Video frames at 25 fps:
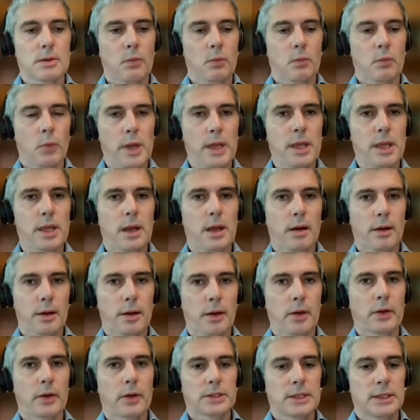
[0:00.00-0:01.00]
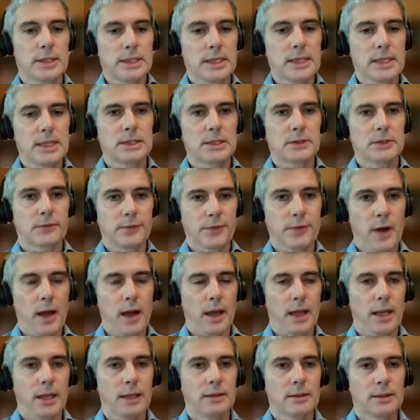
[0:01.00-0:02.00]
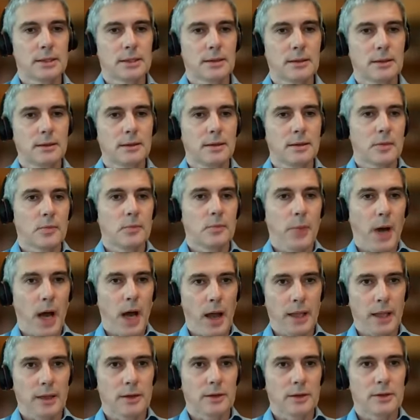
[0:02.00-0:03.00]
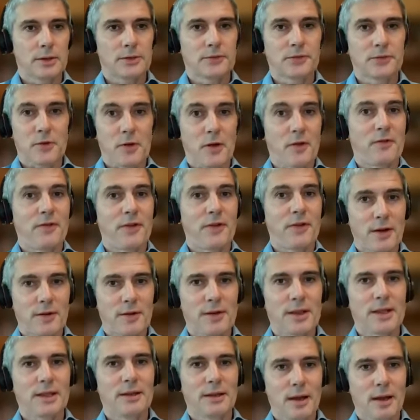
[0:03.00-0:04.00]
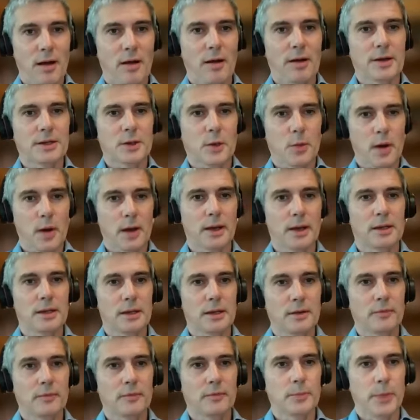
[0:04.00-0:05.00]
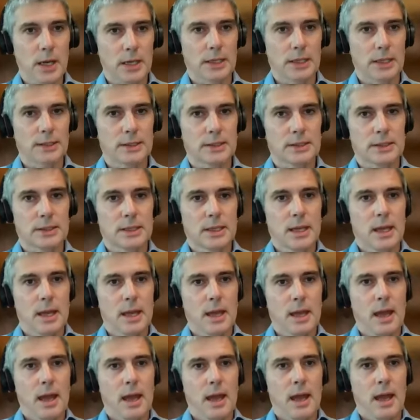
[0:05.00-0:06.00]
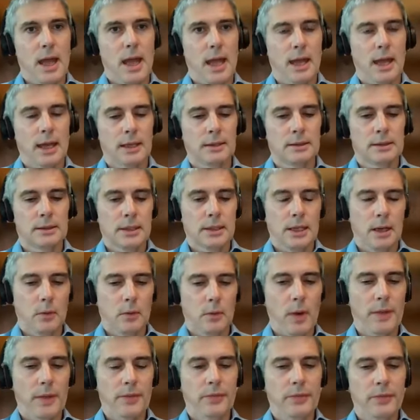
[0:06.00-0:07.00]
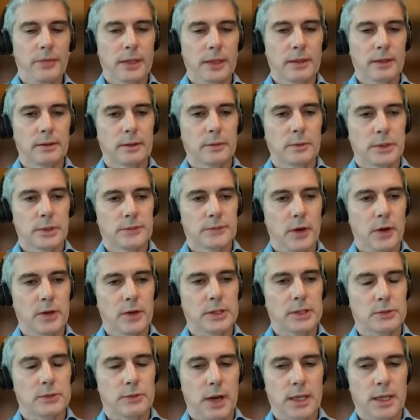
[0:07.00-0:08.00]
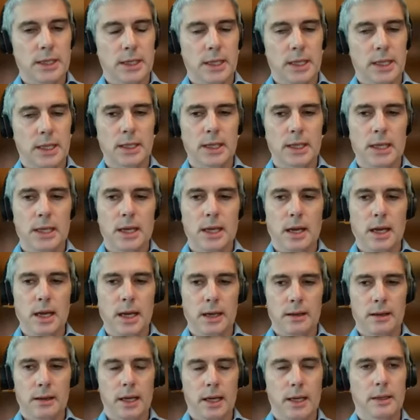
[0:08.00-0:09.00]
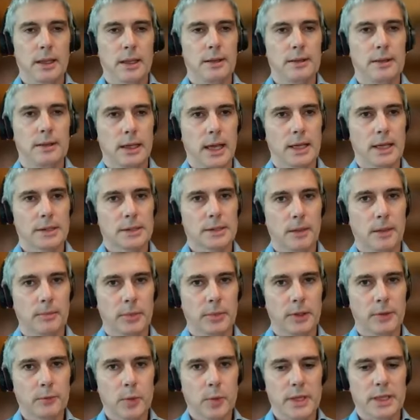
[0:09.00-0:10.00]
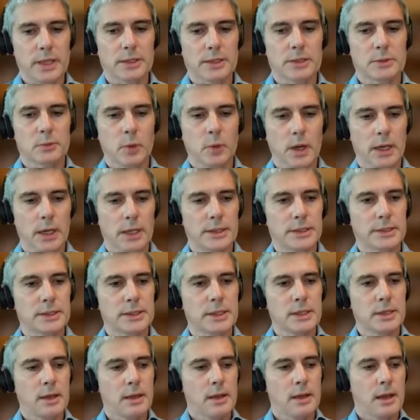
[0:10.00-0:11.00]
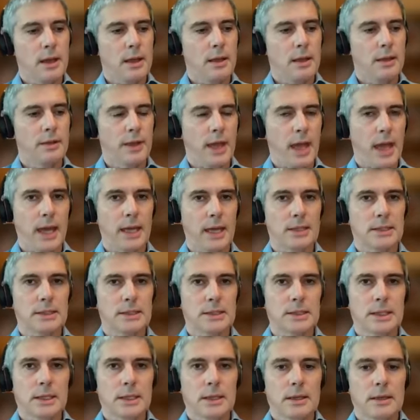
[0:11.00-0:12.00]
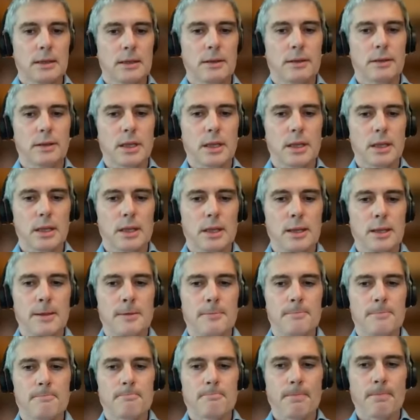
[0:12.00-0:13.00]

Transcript: we are going to need to find buyers for a very large quantity of bonds. And you know, one thing that was very striking uh, in the last couple of weeks was that the